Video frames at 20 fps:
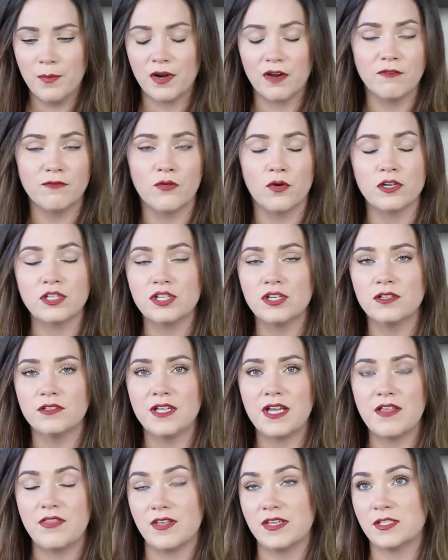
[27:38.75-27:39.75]
But
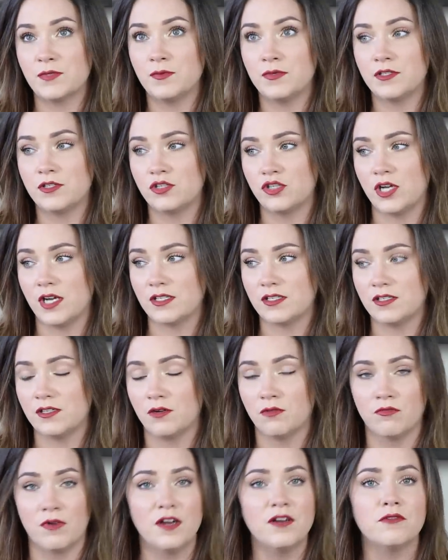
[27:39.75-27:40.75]
unfortunately, this was just
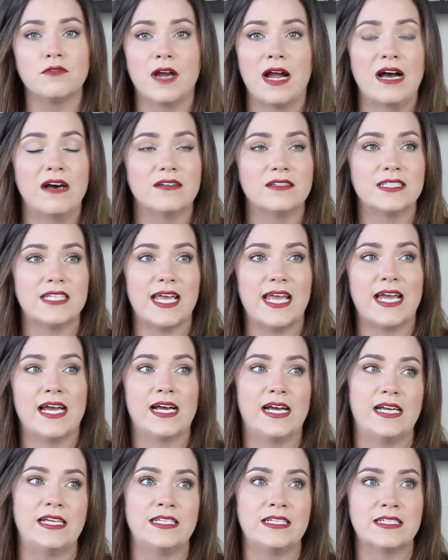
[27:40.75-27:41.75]
a runaround
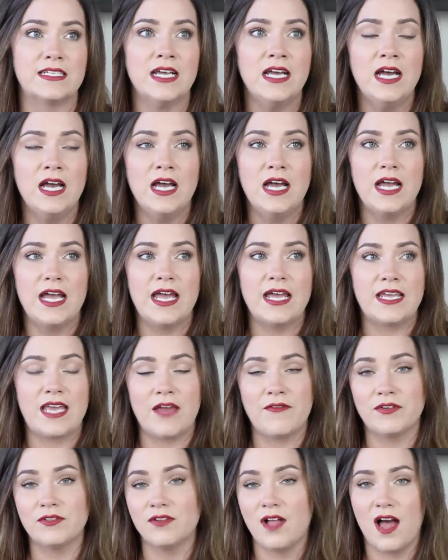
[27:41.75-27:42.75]
and it
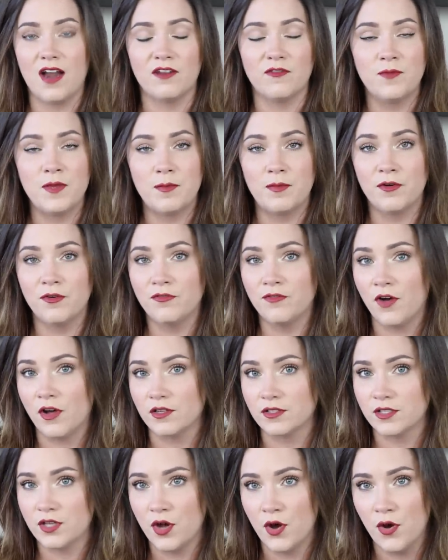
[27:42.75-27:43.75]
gave a lot of people
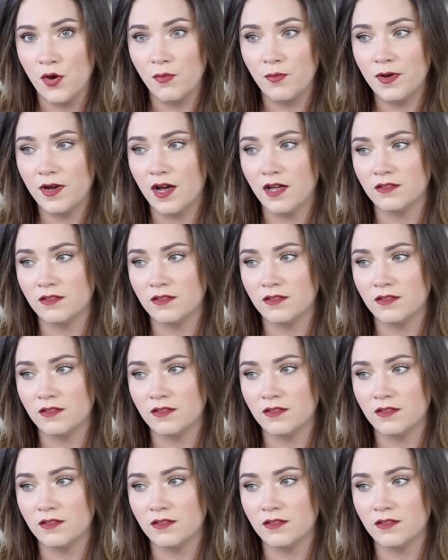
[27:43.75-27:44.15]
false hope.